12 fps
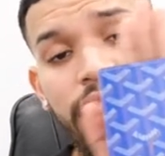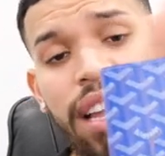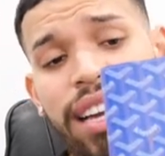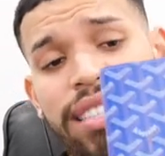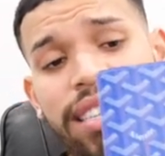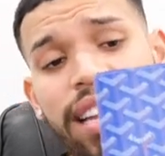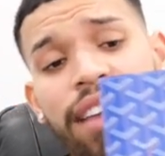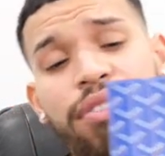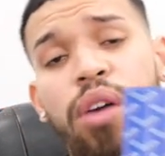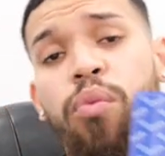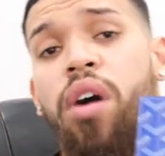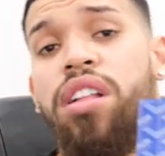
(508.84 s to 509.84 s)
I did have
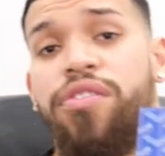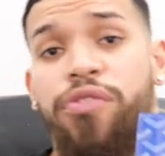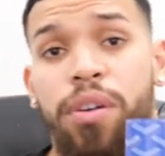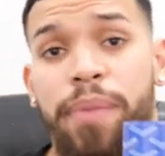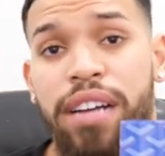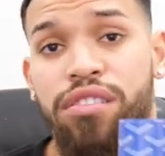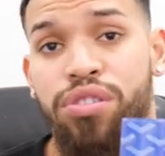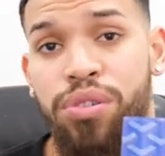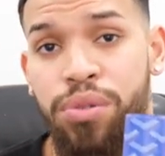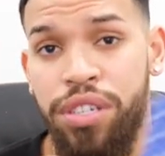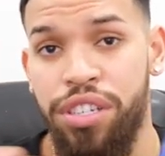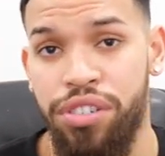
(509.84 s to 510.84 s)
that wallet for about
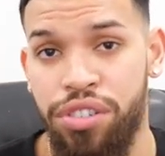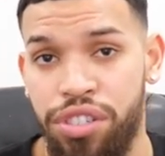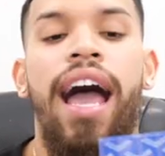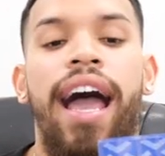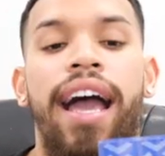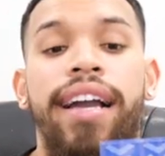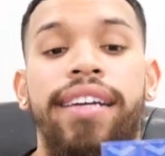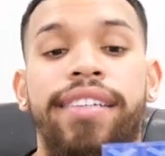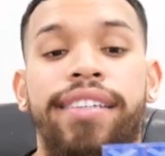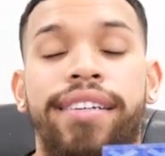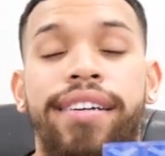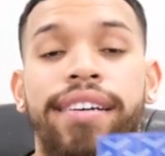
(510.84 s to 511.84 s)
two years or so,
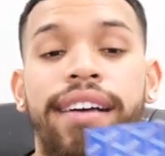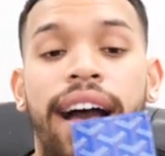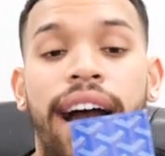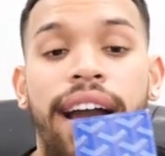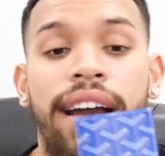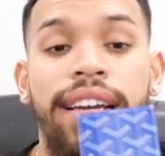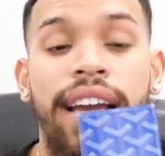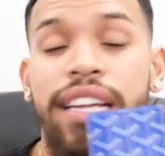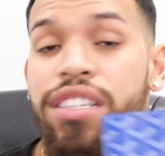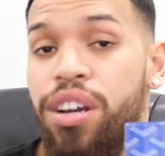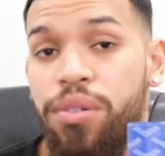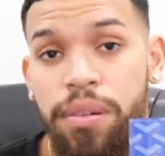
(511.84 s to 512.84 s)
and I
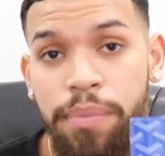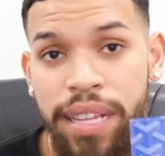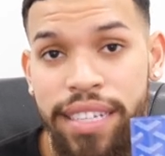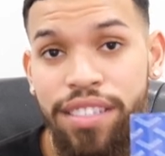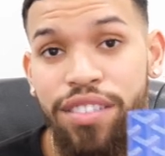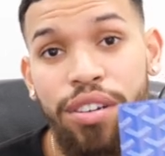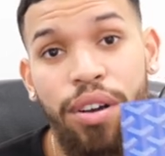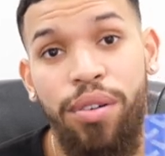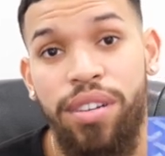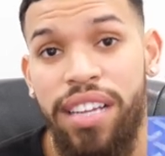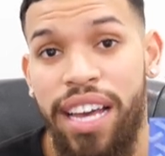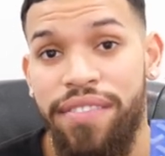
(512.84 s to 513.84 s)
had no complaints. The
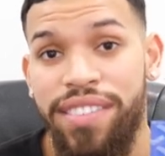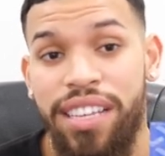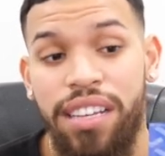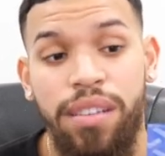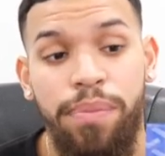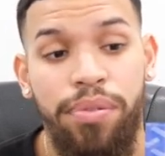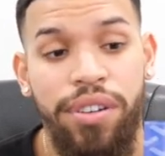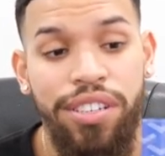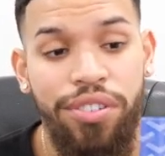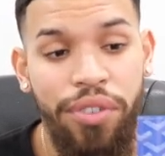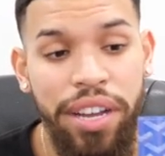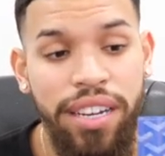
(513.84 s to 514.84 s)
coated canvas held up pretty
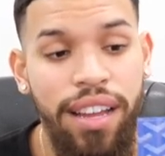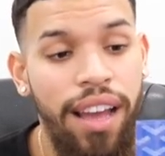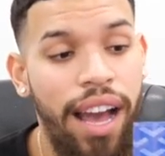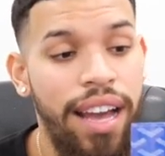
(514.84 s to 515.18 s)
great.